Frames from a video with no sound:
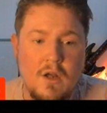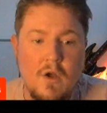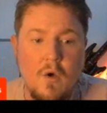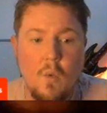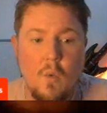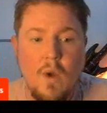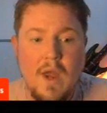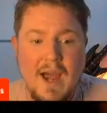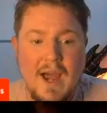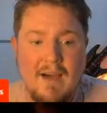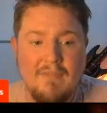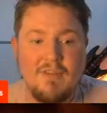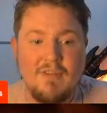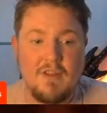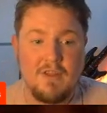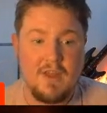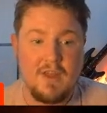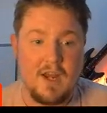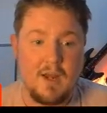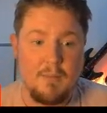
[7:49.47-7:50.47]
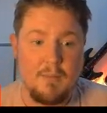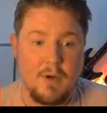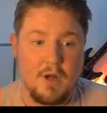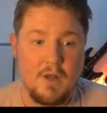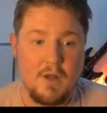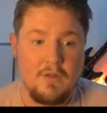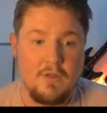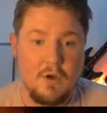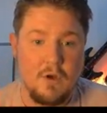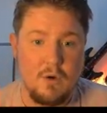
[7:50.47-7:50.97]
we have to think about
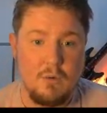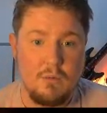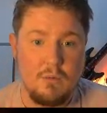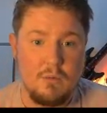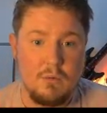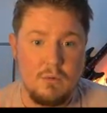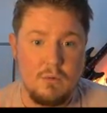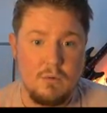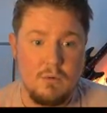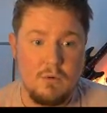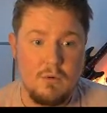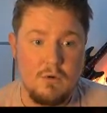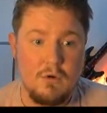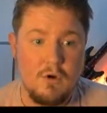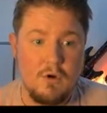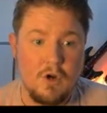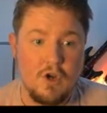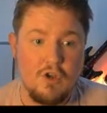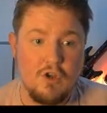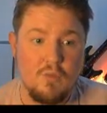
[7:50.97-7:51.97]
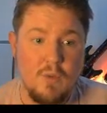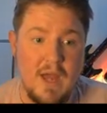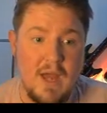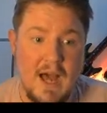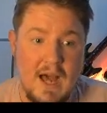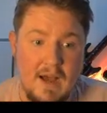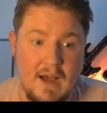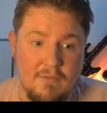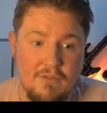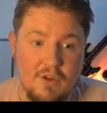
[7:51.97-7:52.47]
it, though. Because we
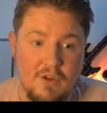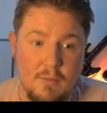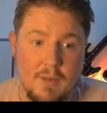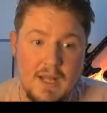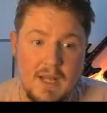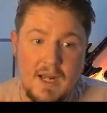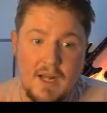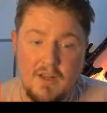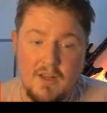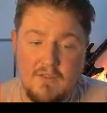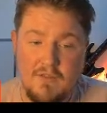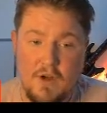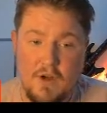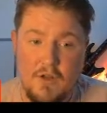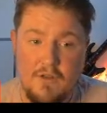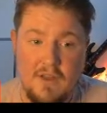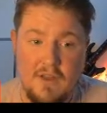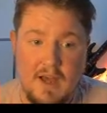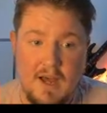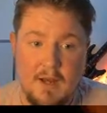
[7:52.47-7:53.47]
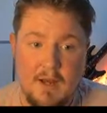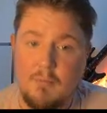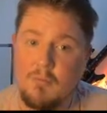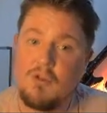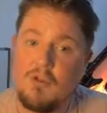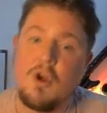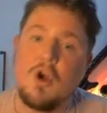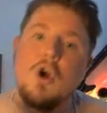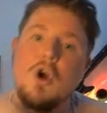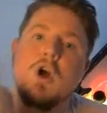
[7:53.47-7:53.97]
have someone like a Davante Adams.
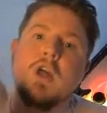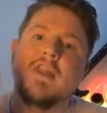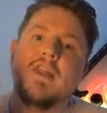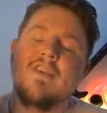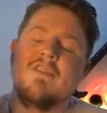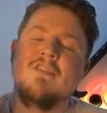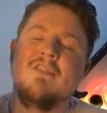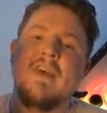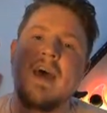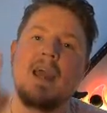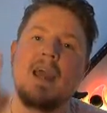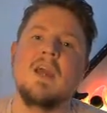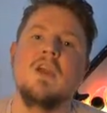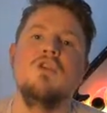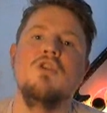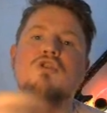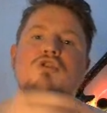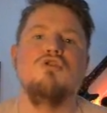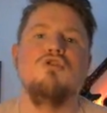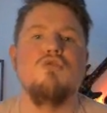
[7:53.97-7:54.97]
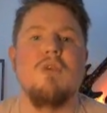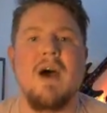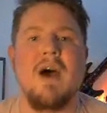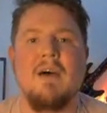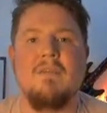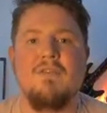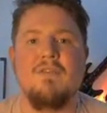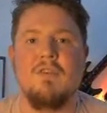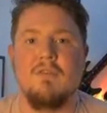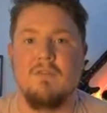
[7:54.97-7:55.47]
The second you
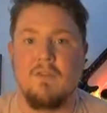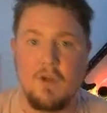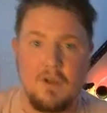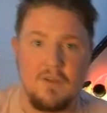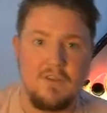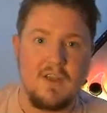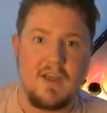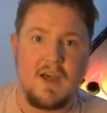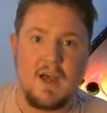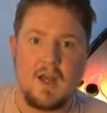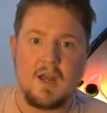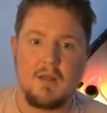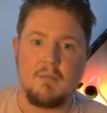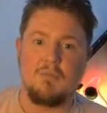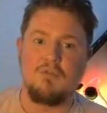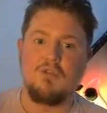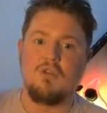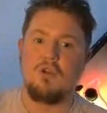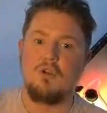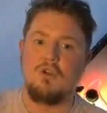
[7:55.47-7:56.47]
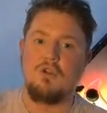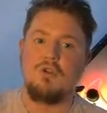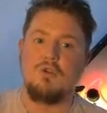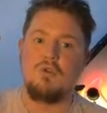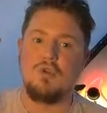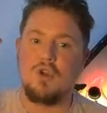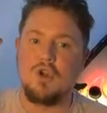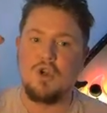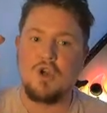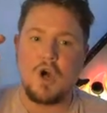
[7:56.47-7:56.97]
draft Davante Adams,
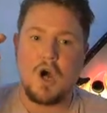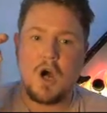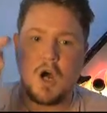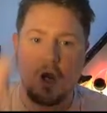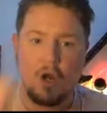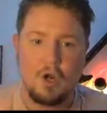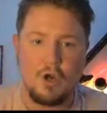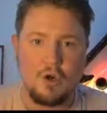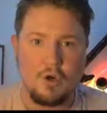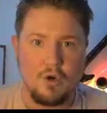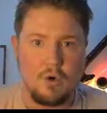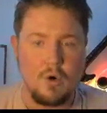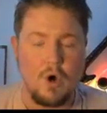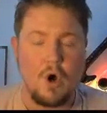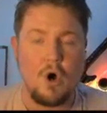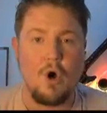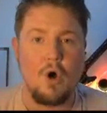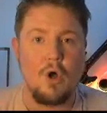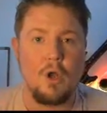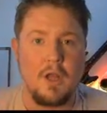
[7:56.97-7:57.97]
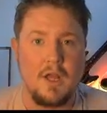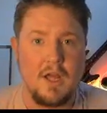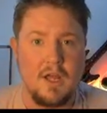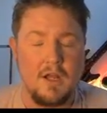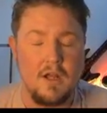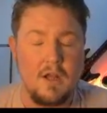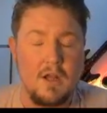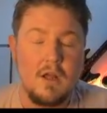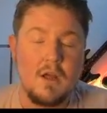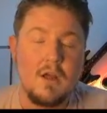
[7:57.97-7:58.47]
you got to go all
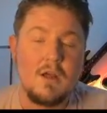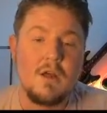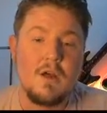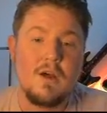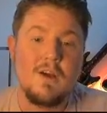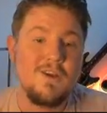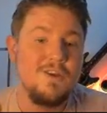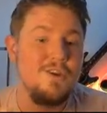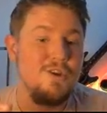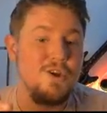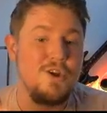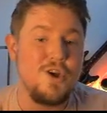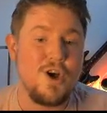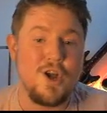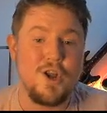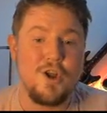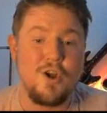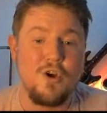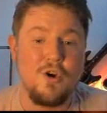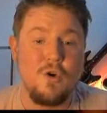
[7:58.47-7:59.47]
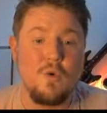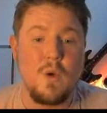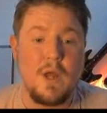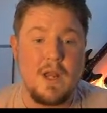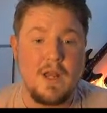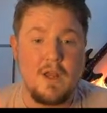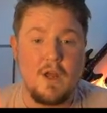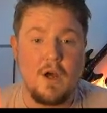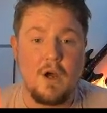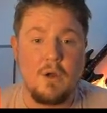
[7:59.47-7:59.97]
in. You got to go
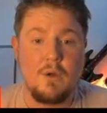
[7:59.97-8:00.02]
win now.